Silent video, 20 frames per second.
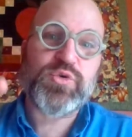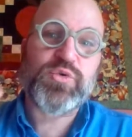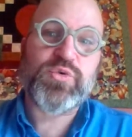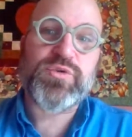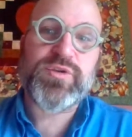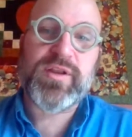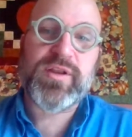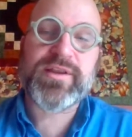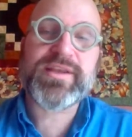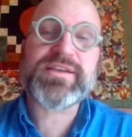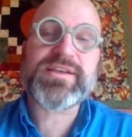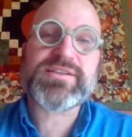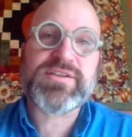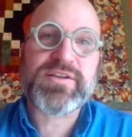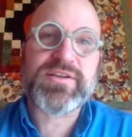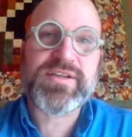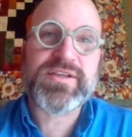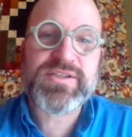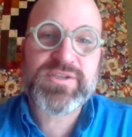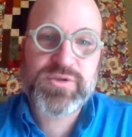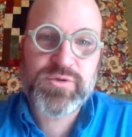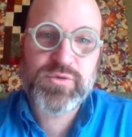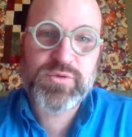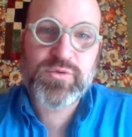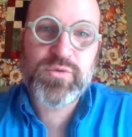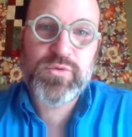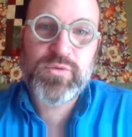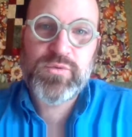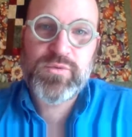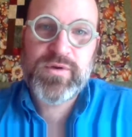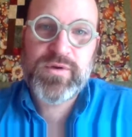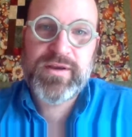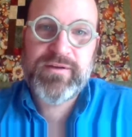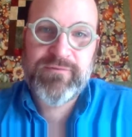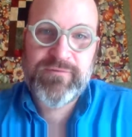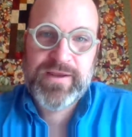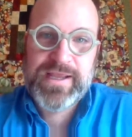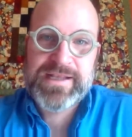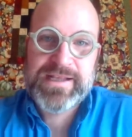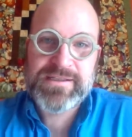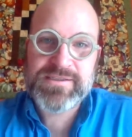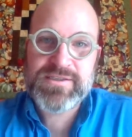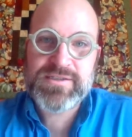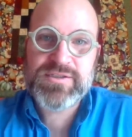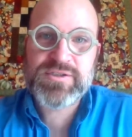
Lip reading: links to these two events,